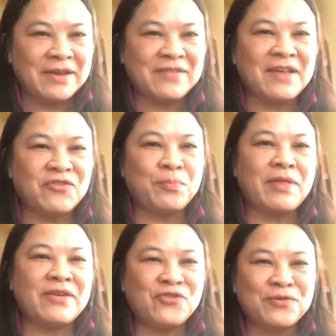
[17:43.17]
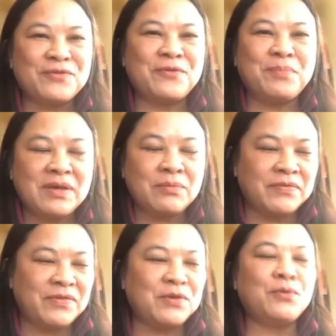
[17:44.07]
And it's such a pleasure to be
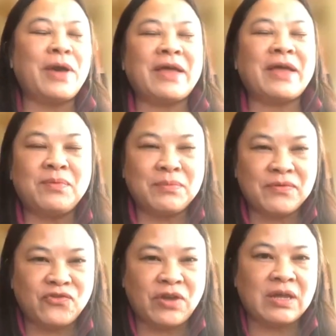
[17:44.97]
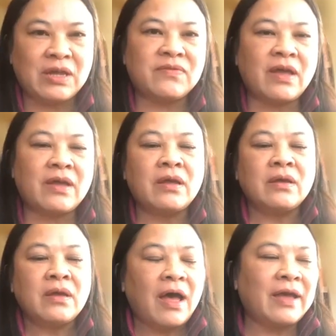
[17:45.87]
with you and to be with James. And
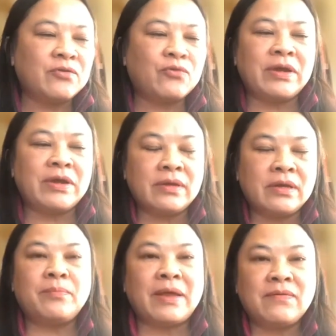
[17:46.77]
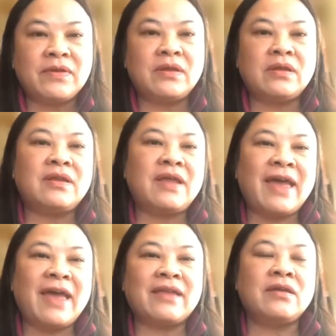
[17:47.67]
I greatly benefited
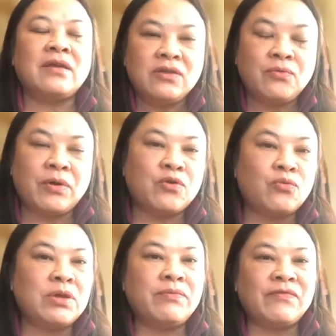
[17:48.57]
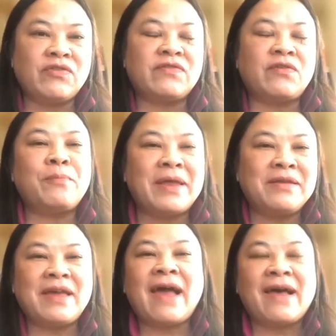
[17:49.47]
and agree with just so
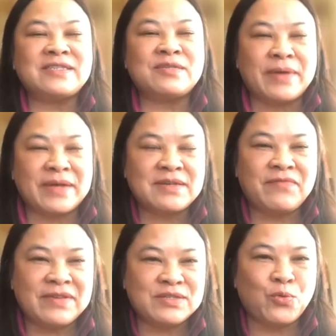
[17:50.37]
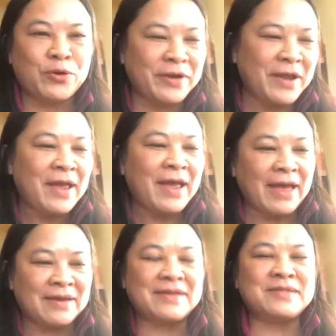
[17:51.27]
many aspects of his work
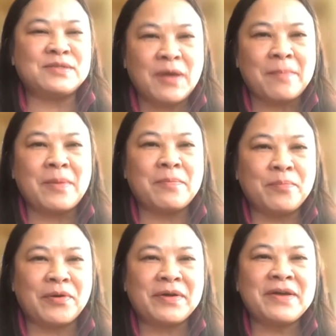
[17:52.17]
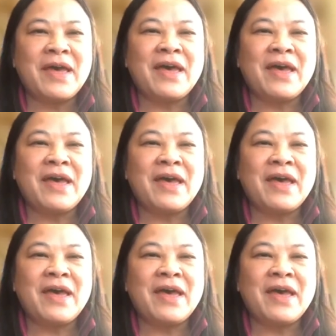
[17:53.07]
and his book.